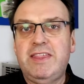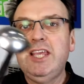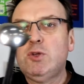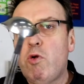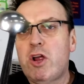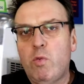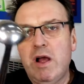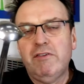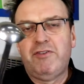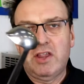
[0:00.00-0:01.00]
These work
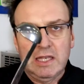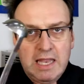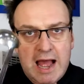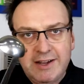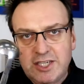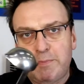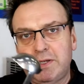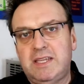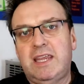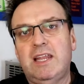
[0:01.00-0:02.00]
well for the larger
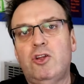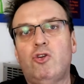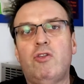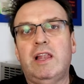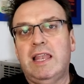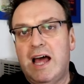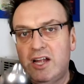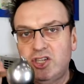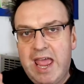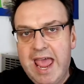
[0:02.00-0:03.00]
particulate or the
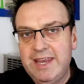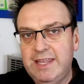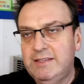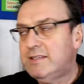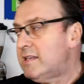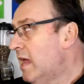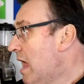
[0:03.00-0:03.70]
larger add-ins.